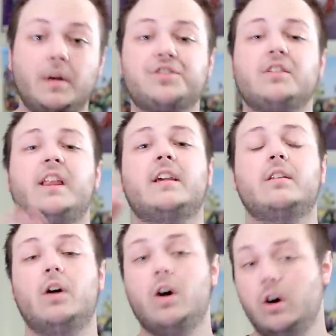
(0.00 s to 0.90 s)
Much
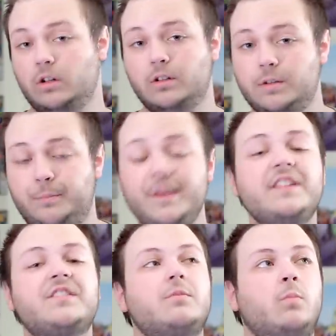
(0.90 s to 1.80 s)
like Hulk,
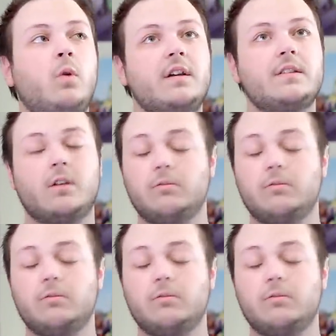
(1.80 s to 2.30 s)
Beast was